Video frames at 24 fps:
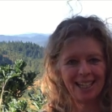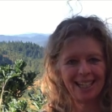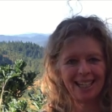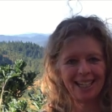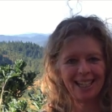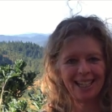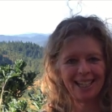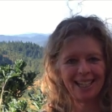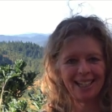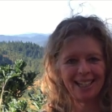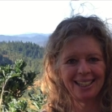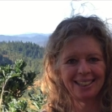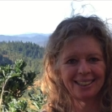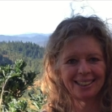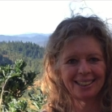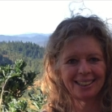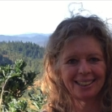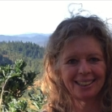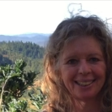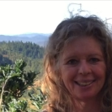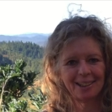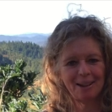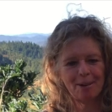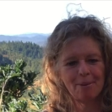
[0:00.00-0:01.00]

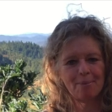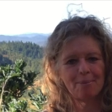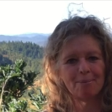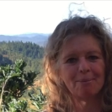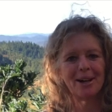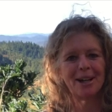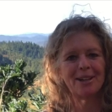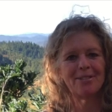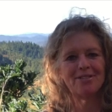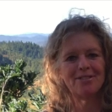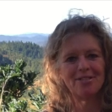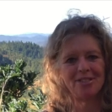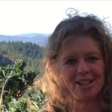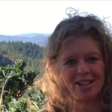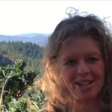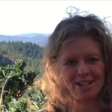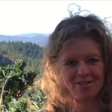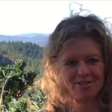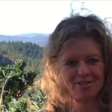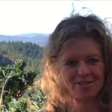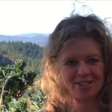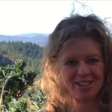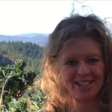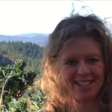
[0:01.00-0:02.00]
is my
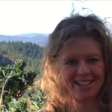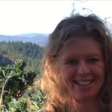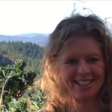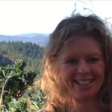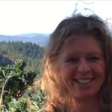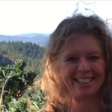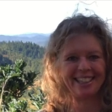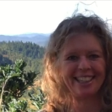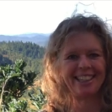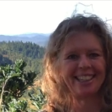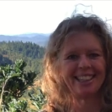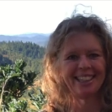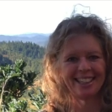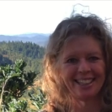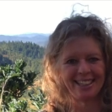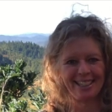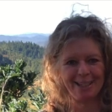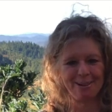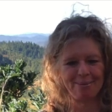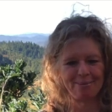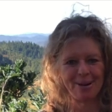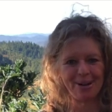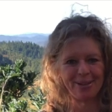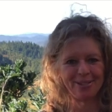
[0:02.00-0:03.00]
favorite
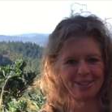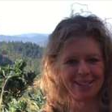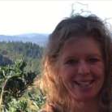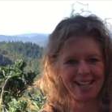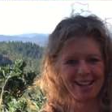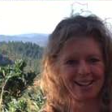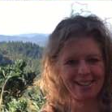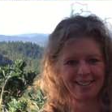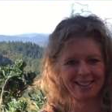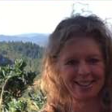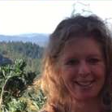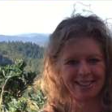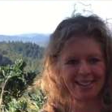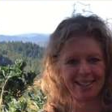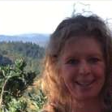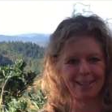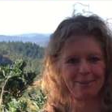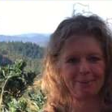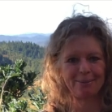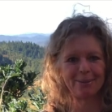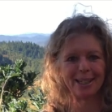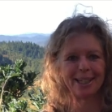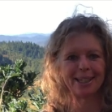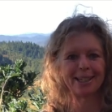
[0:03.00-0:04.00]
healing modality
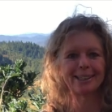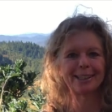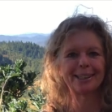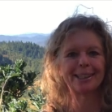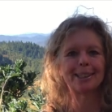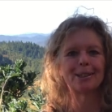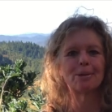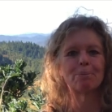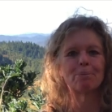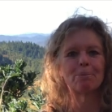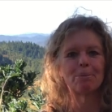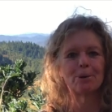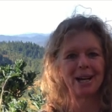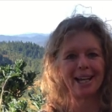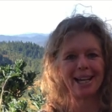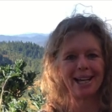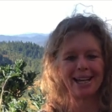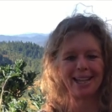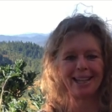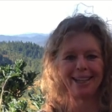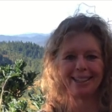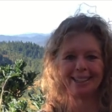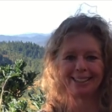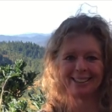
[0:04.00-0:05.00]
because the
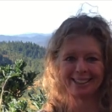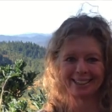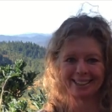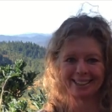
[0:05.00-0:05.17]
brain